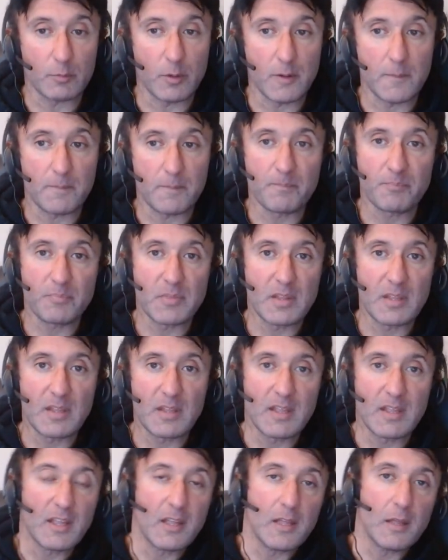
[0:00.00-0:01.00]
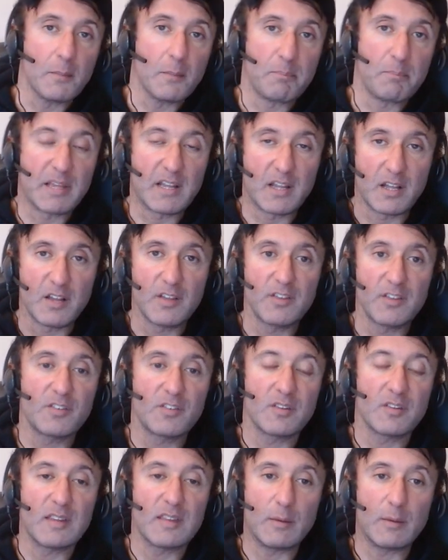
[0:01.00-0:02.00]
But
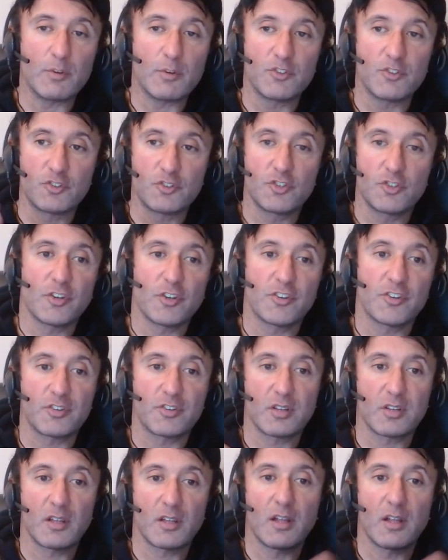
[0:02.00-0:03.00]
because there was just